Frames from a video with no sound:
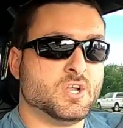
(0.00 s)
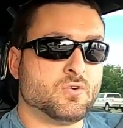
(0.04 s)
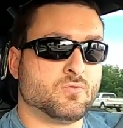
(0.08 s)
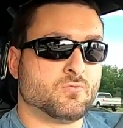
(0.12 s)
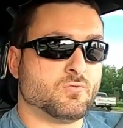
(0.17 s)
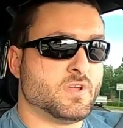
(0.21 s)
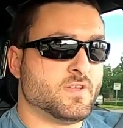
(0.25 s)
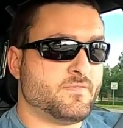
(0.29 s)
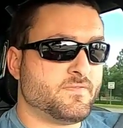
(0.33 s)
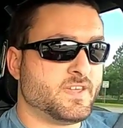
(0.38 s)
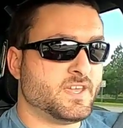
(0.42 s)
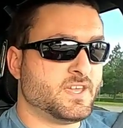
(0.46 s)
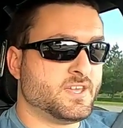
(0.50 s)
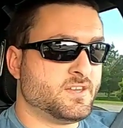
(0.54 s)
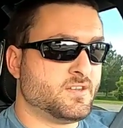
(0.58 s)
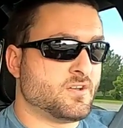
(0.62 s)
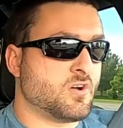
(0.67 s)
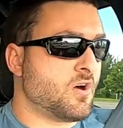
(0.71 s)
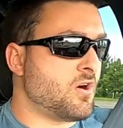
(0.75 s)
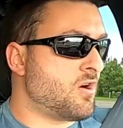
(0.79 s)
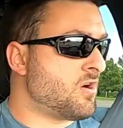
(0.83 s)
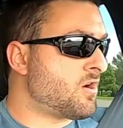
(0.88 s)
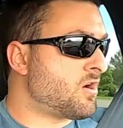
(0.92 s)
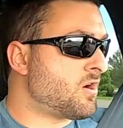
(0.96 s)

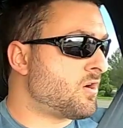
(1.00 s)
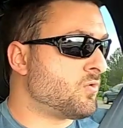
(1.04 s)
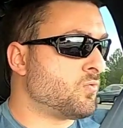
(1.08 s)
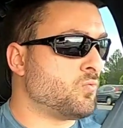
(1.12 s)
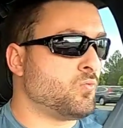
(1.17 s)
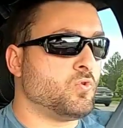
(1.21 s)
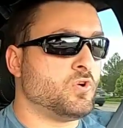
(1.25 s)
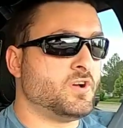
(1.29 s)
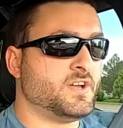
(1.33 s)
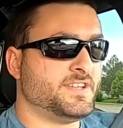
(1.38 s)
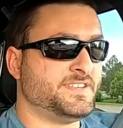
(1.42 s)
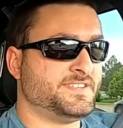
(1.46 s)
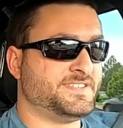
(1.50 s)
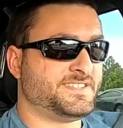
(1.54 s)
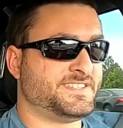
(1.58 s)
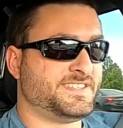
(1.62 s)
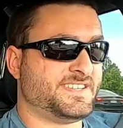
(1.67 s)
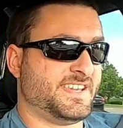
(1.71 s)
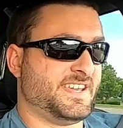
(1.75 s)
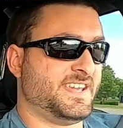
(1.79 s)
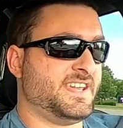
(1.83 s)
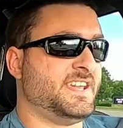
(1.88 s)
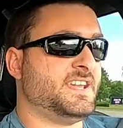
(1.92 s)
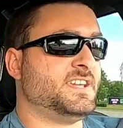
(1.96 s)
Rivian
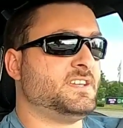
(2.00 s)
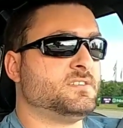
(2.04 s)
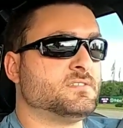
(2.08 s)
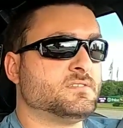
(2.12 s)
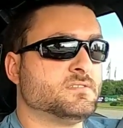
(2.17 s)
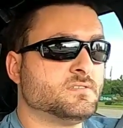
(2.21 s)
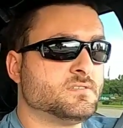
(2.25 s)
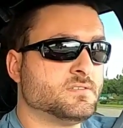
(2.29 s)
R1T.